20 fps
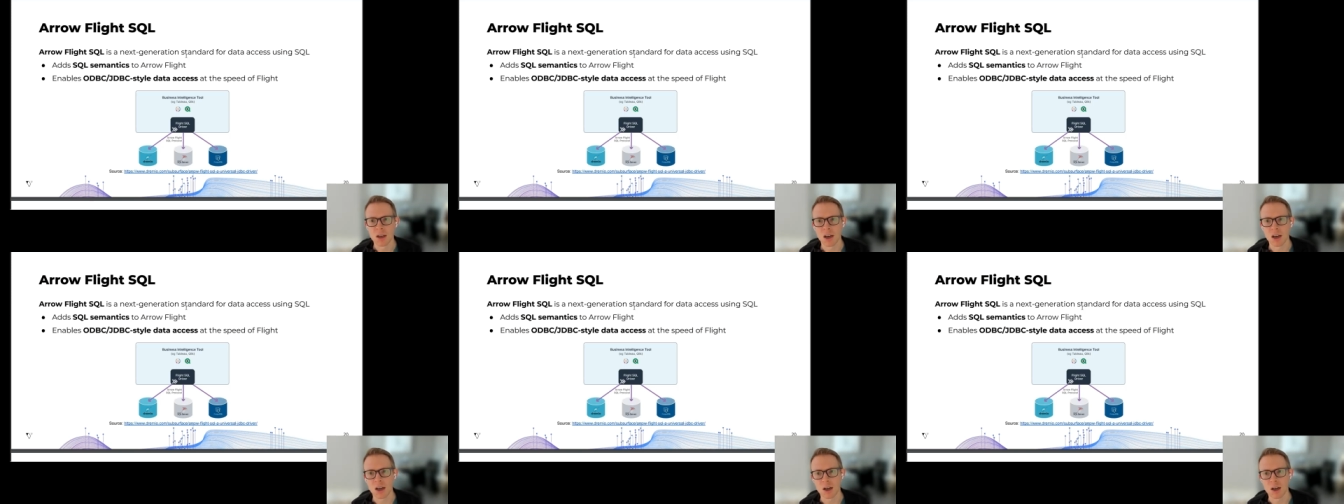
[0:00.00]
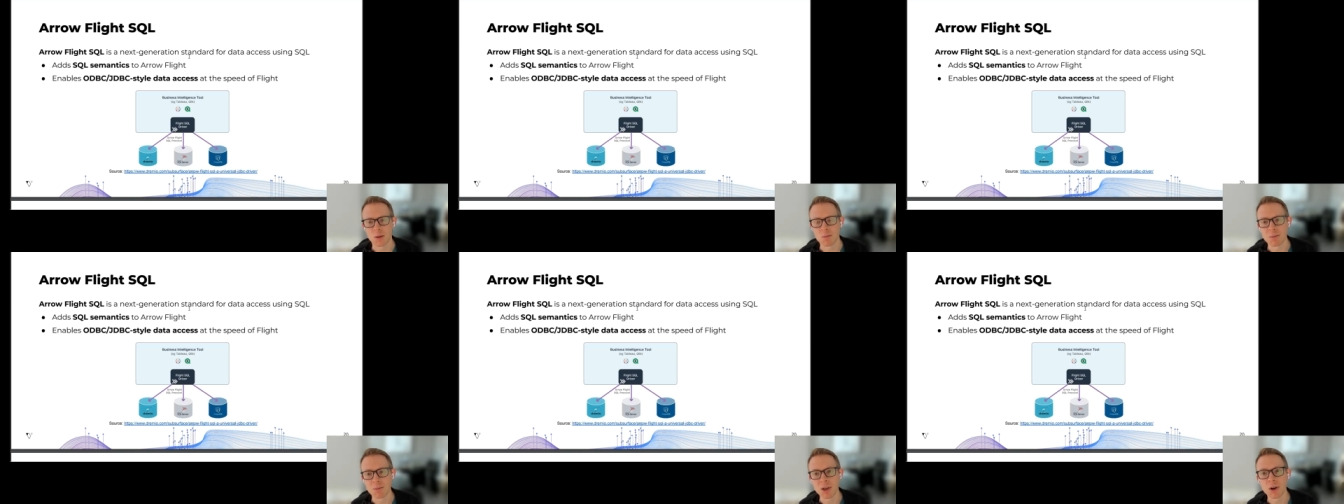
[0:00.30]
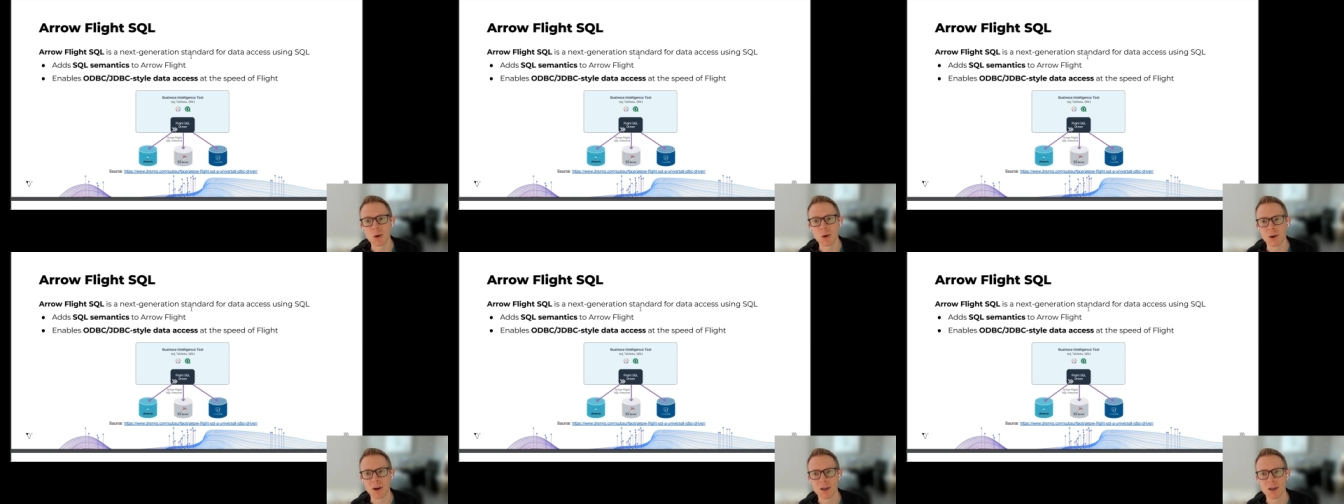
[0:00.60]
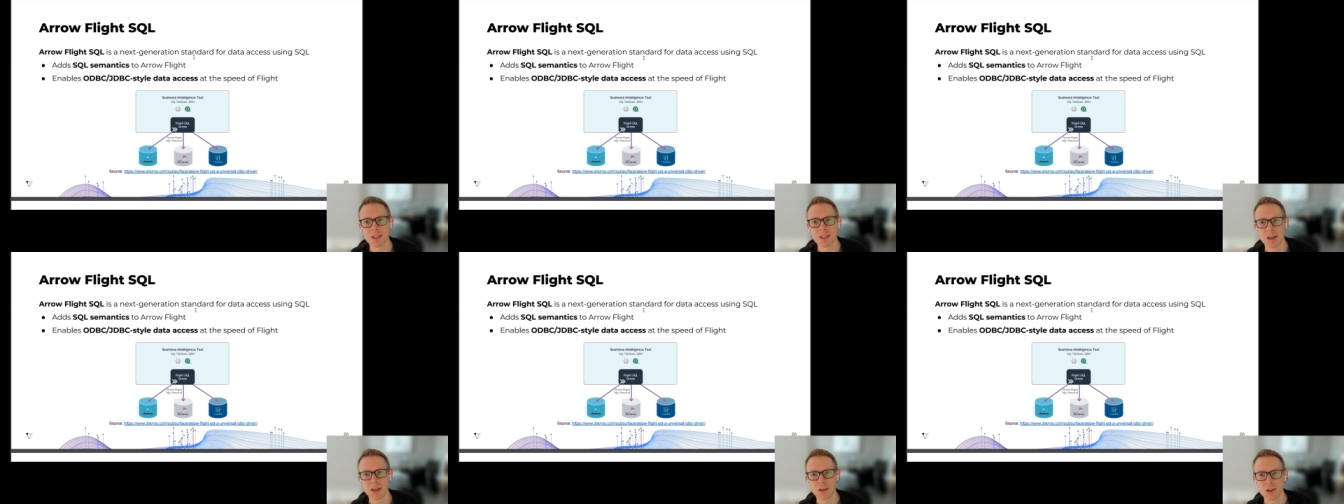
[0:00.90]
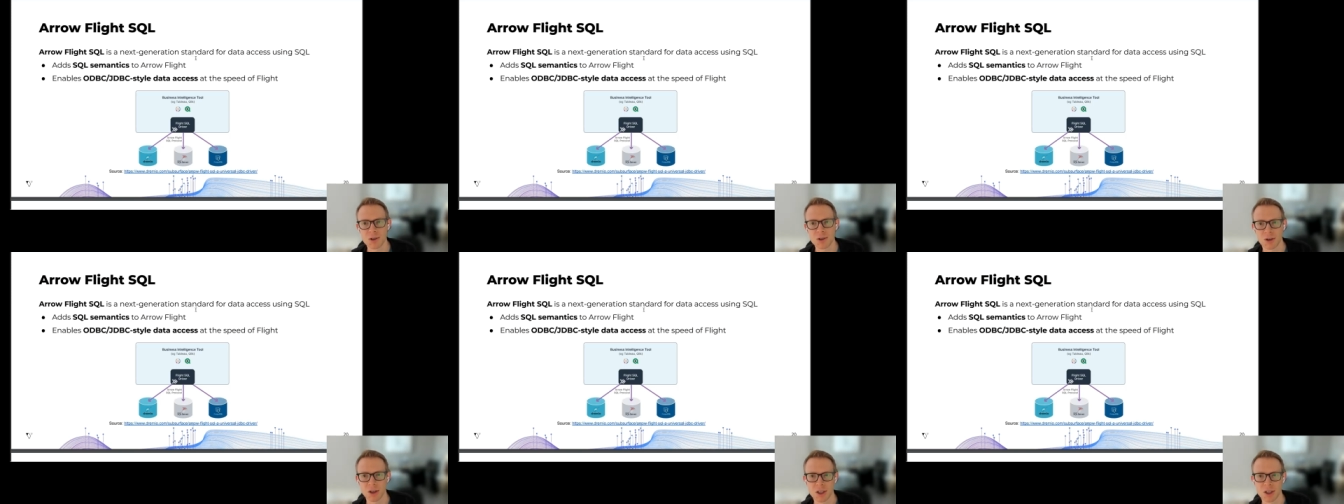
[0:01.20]
uh, middleware data
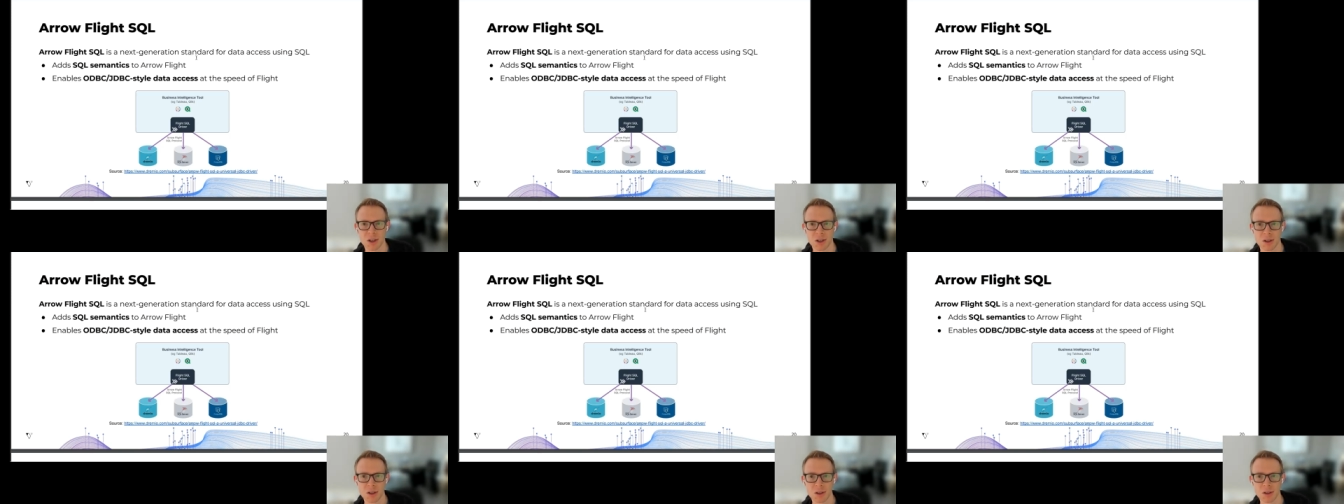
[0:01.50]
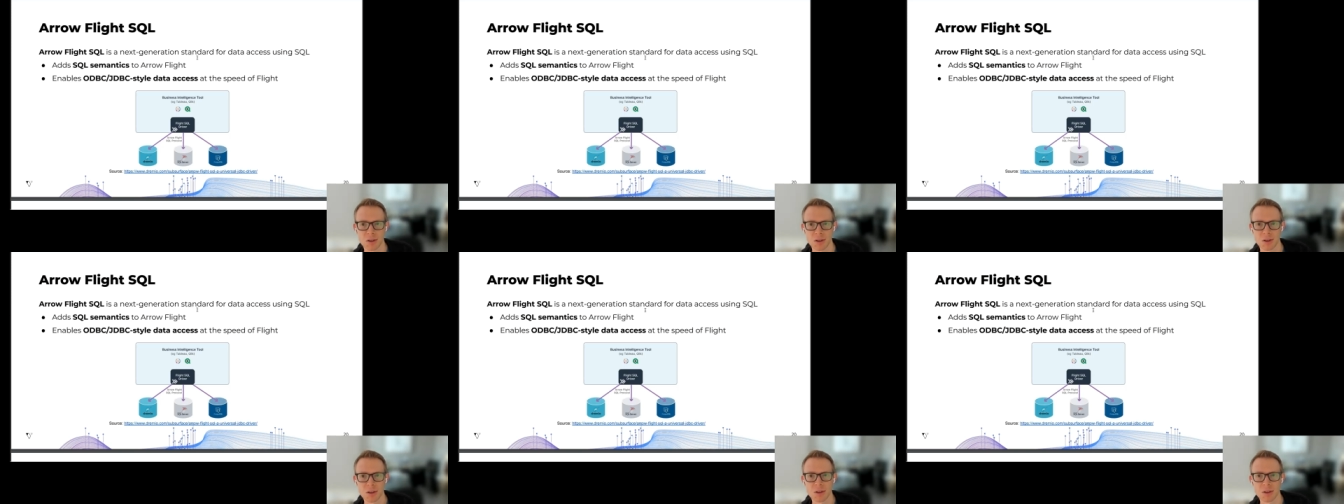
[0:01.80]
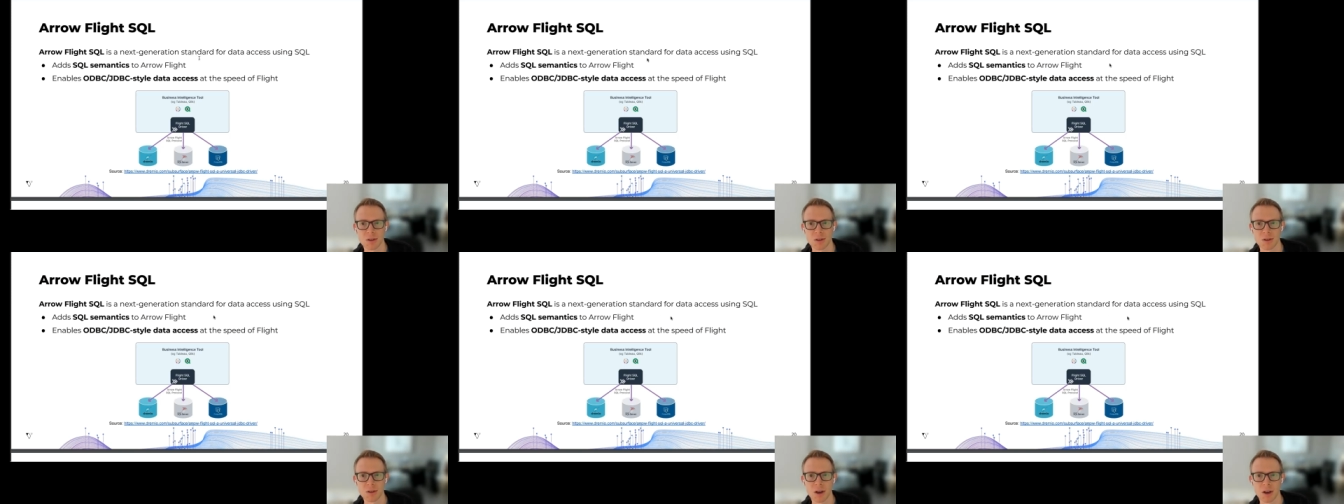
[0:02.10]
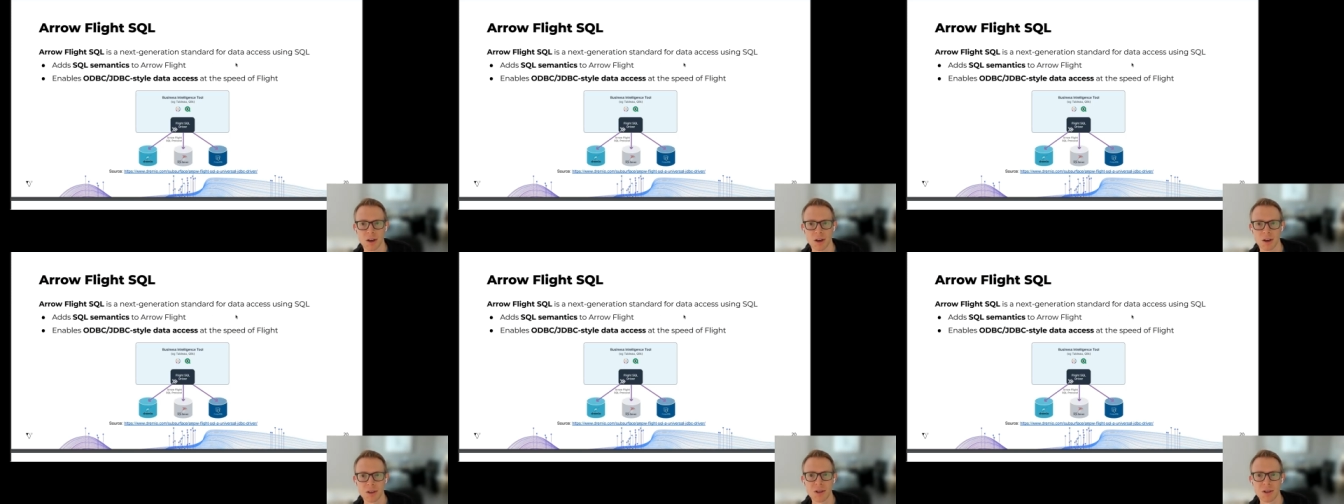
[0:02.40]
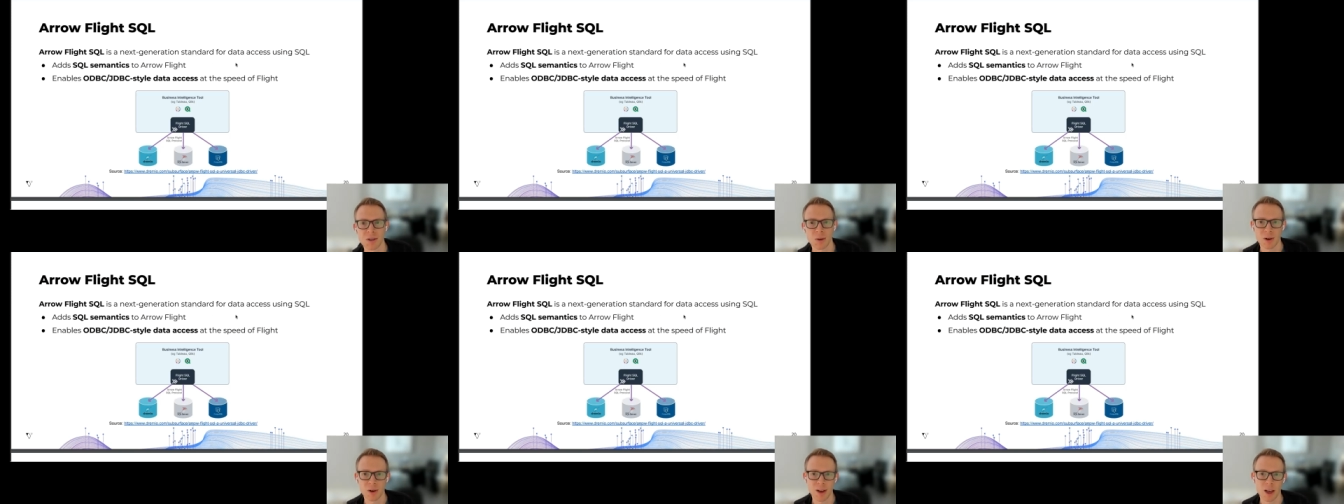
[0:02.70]
structures uh,
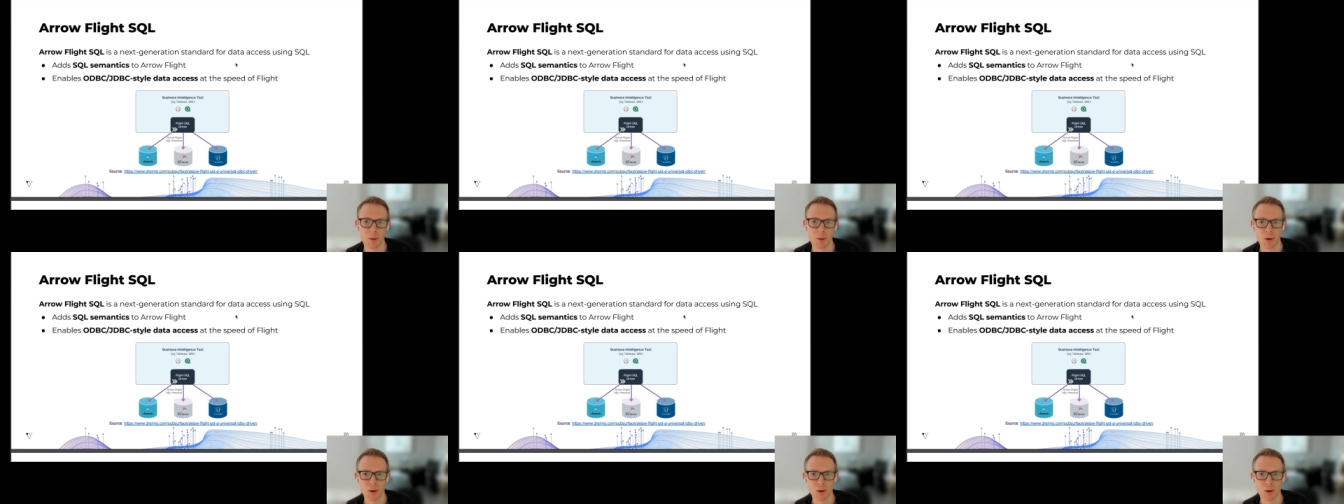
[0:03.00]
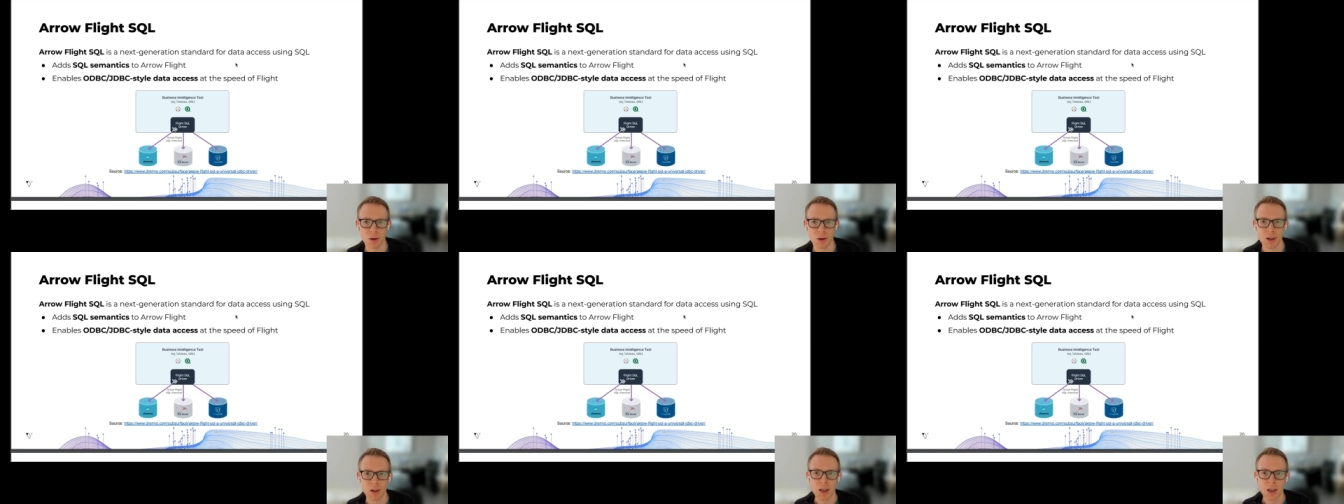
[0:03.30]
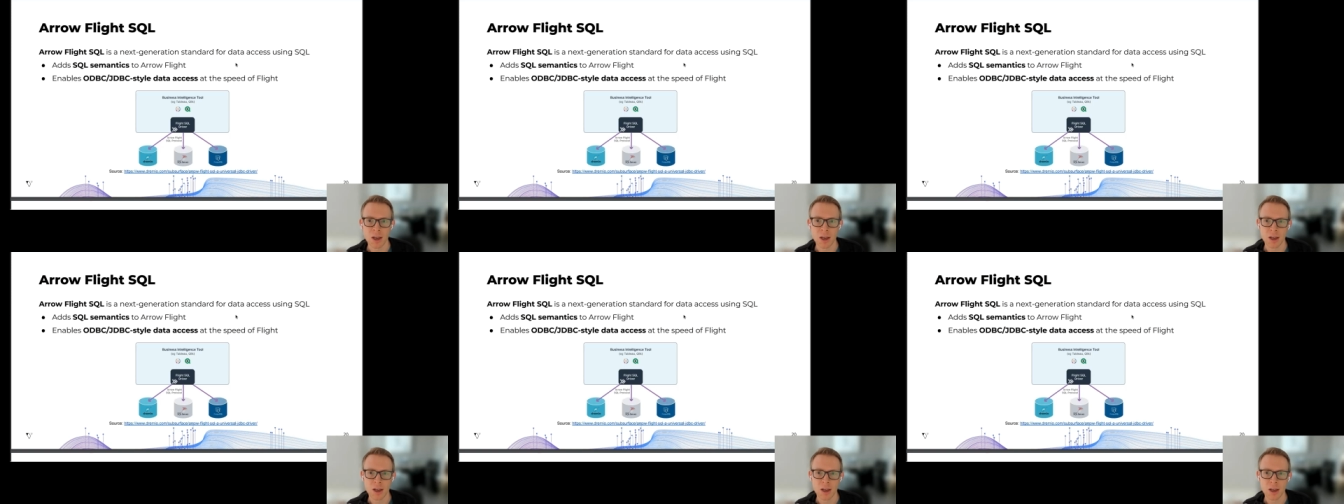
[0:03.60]
to enable